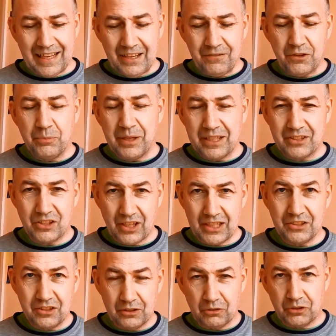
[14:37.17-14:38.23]
If you make this a
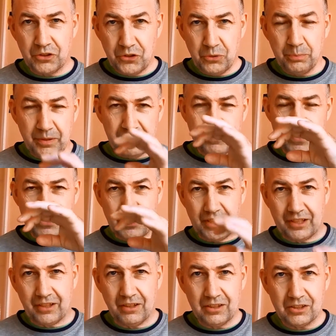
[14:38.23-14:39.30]
nice little cube that fits in
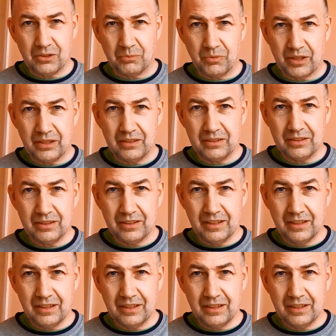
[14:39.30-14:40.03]
the car somewhere,